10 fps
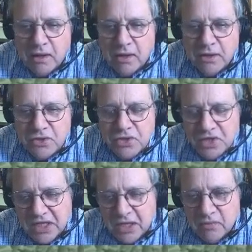uh, to
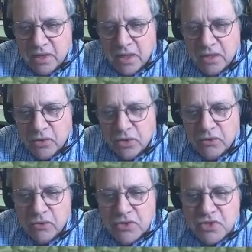steam and going
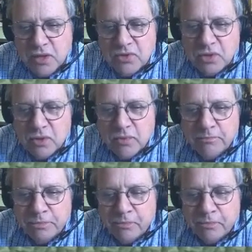through the steam turbine.